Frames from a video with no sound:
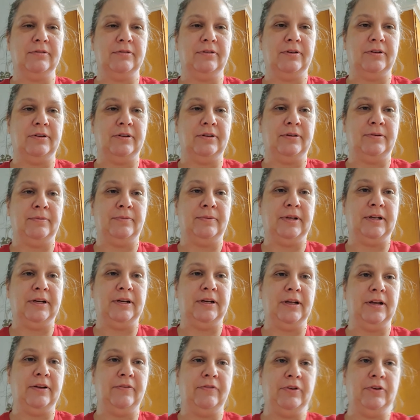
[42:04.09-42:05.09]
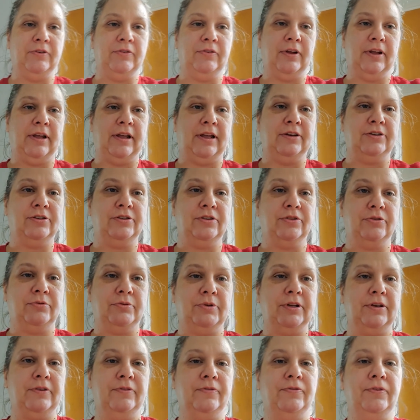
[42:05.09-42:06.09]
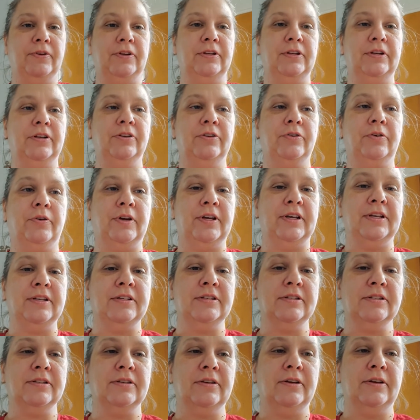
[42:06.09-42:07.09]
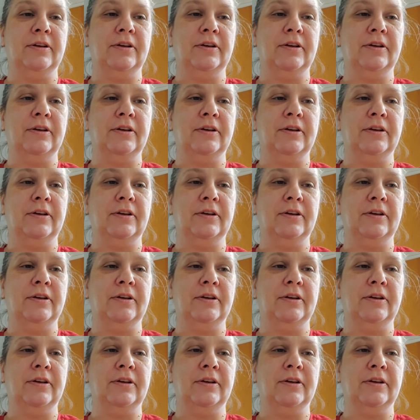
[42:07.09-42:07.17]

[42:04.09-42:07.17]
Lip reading: in an oven at 350 degrees.